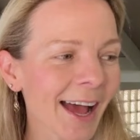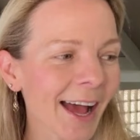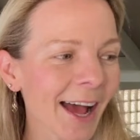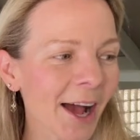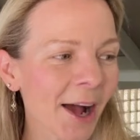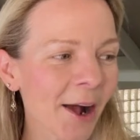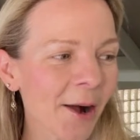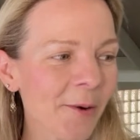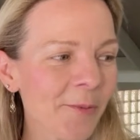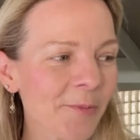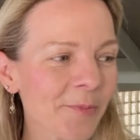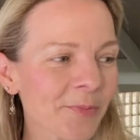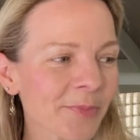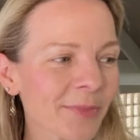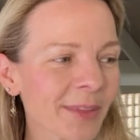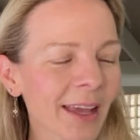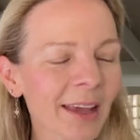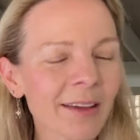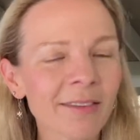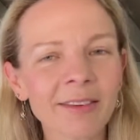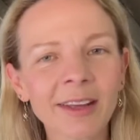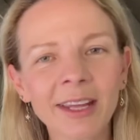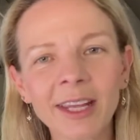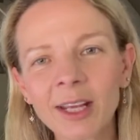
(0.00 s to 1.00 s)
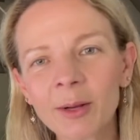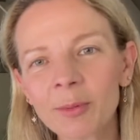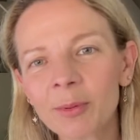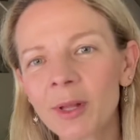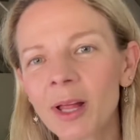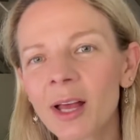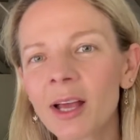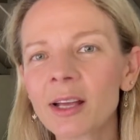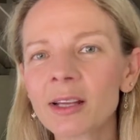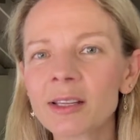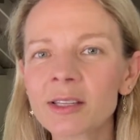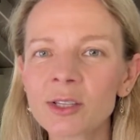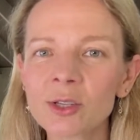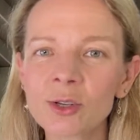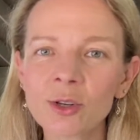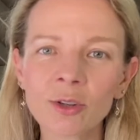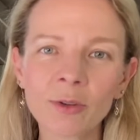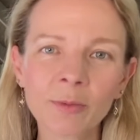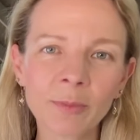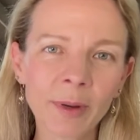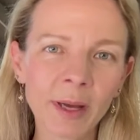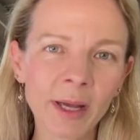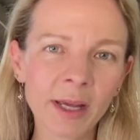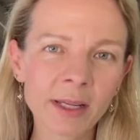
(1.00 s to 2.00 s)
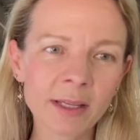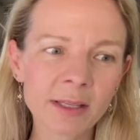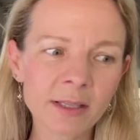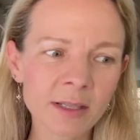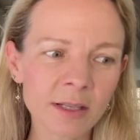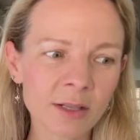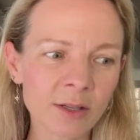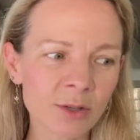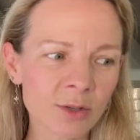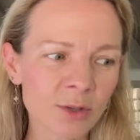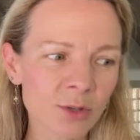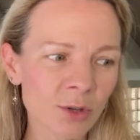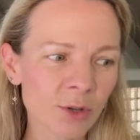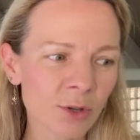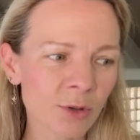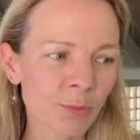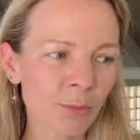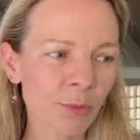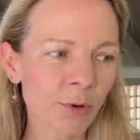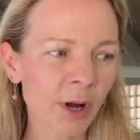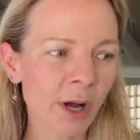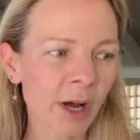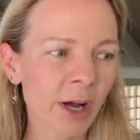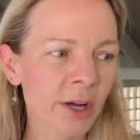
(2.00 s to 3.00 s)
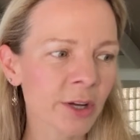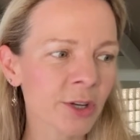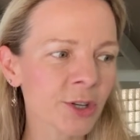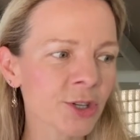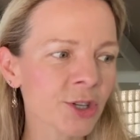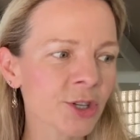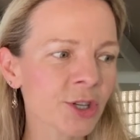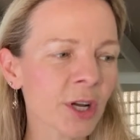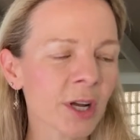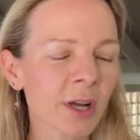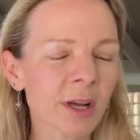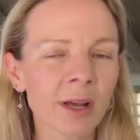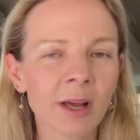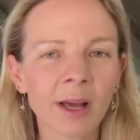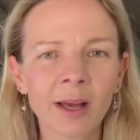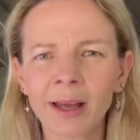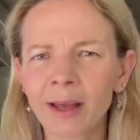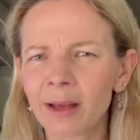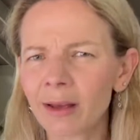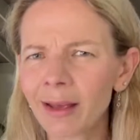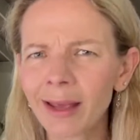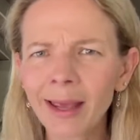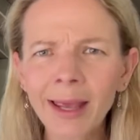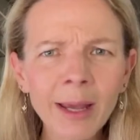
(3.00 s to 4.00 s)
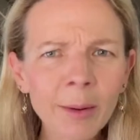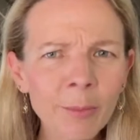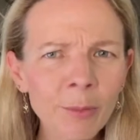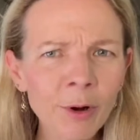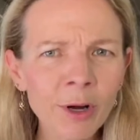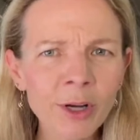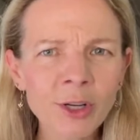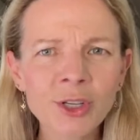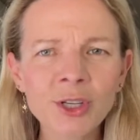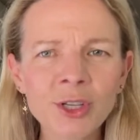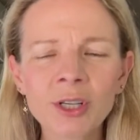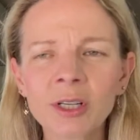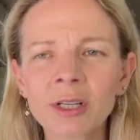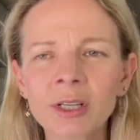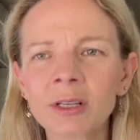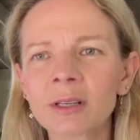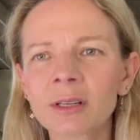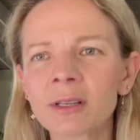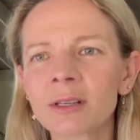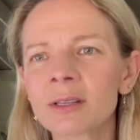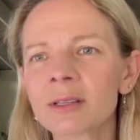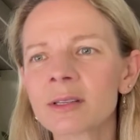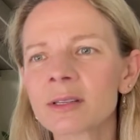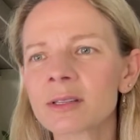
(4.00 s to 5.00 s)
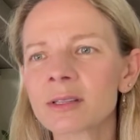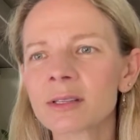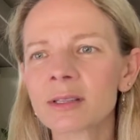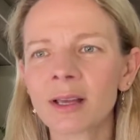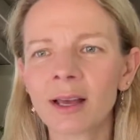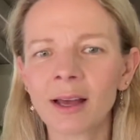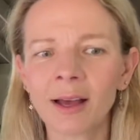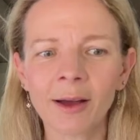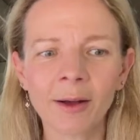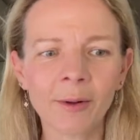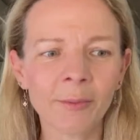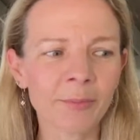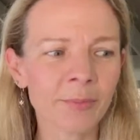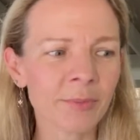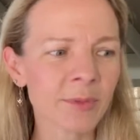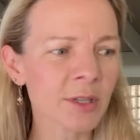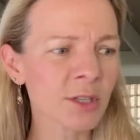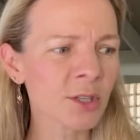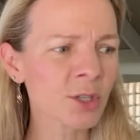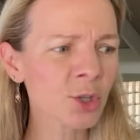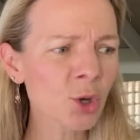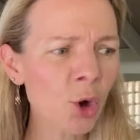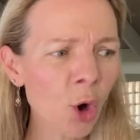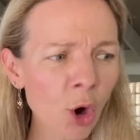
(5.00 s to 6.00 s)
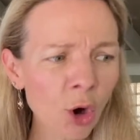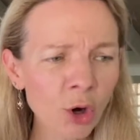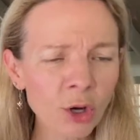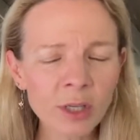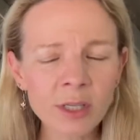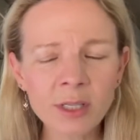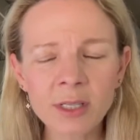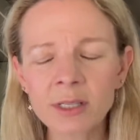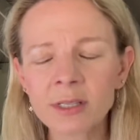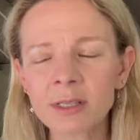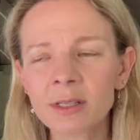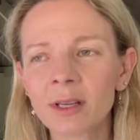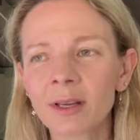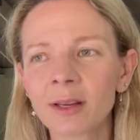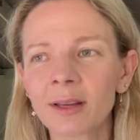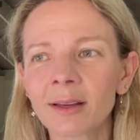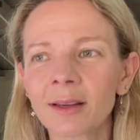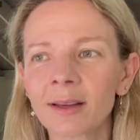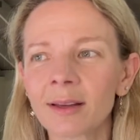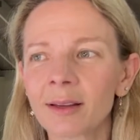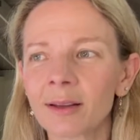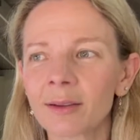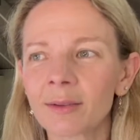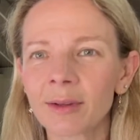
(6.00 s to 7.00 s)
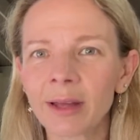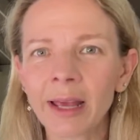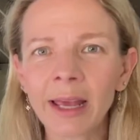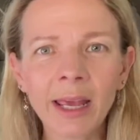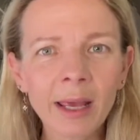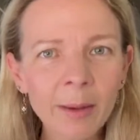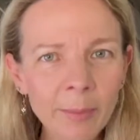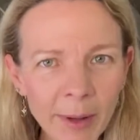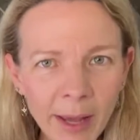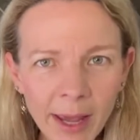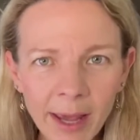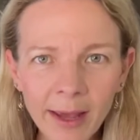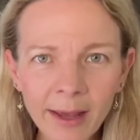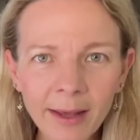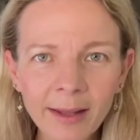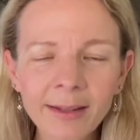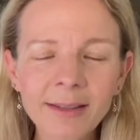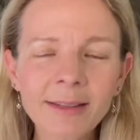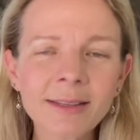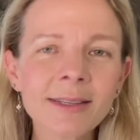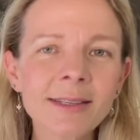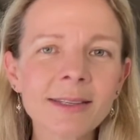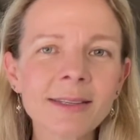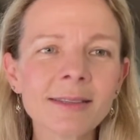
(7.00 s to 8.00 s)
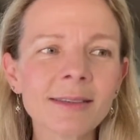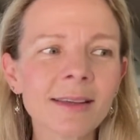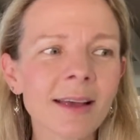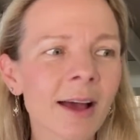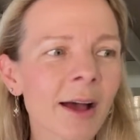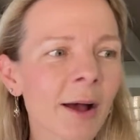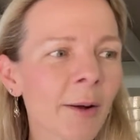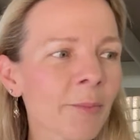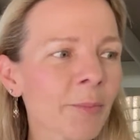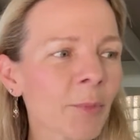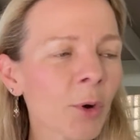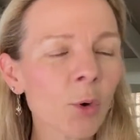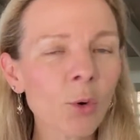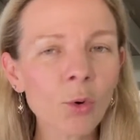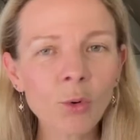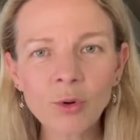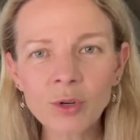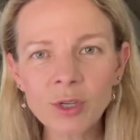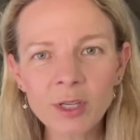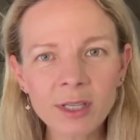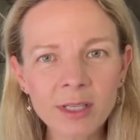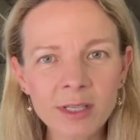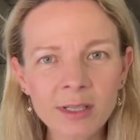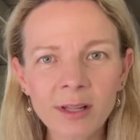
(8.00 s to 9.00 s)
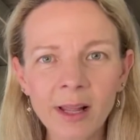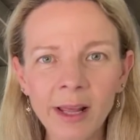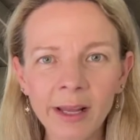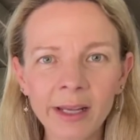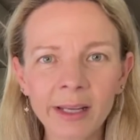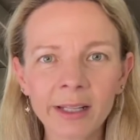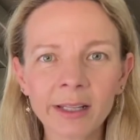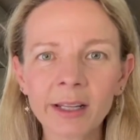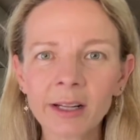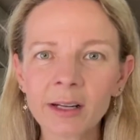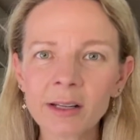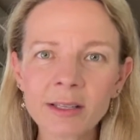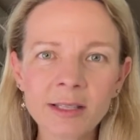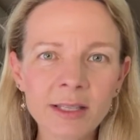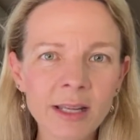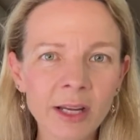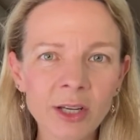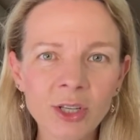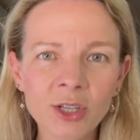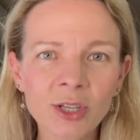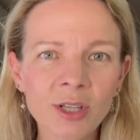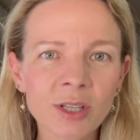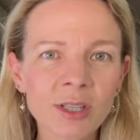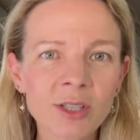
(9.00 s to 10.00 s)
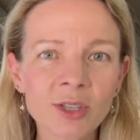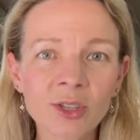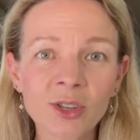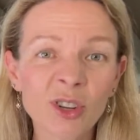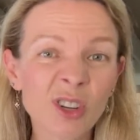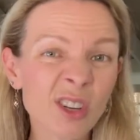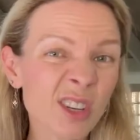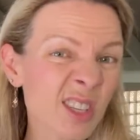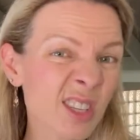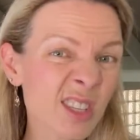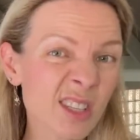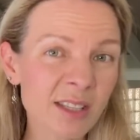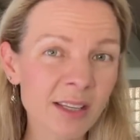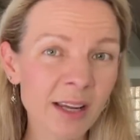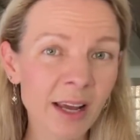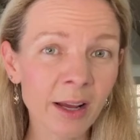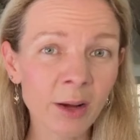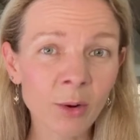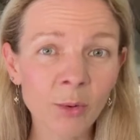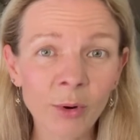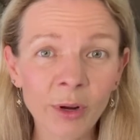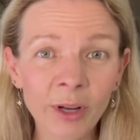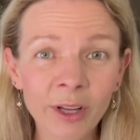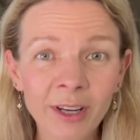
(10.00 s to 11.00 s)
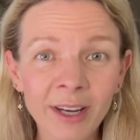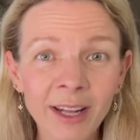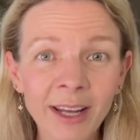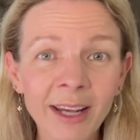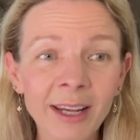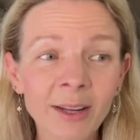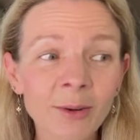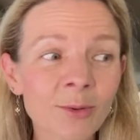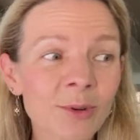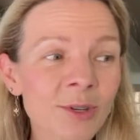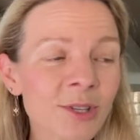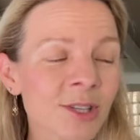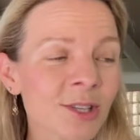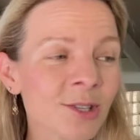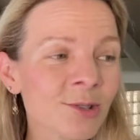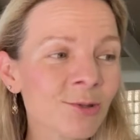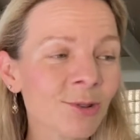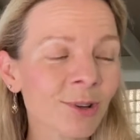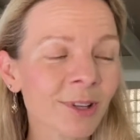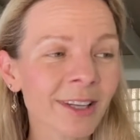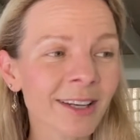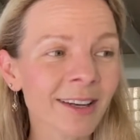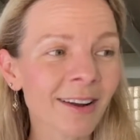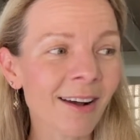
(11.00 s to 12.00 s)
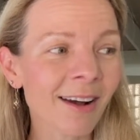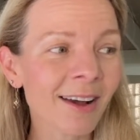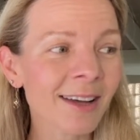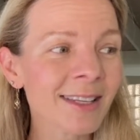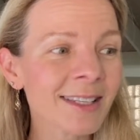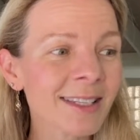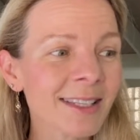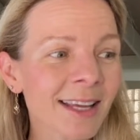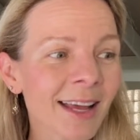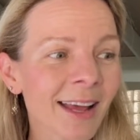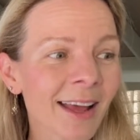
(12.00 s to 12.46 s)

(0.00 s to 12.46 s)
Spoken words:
They have earplugs, toothpaste and toothbrush, hairbrushes, socks, hairbands, all just like in little sections, and you can just take what you need, which is really nice.